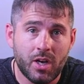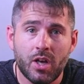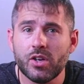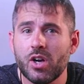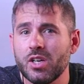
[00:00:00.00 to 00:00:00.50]

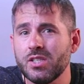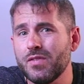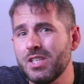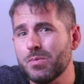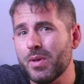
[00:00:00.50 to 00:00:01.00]
The cost of
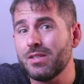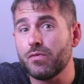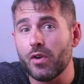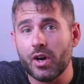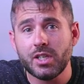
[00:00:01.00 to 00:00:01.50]
these plans
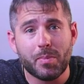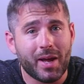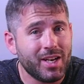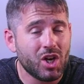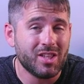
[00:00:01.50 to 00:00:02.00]
vary
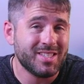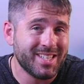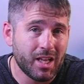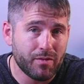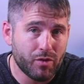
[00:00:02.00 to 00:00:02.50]
depending on the
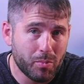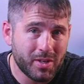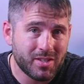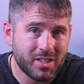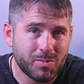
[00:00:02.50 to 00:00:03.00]
scale of your
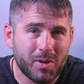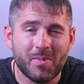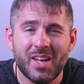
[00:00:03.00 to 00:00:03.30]
business, but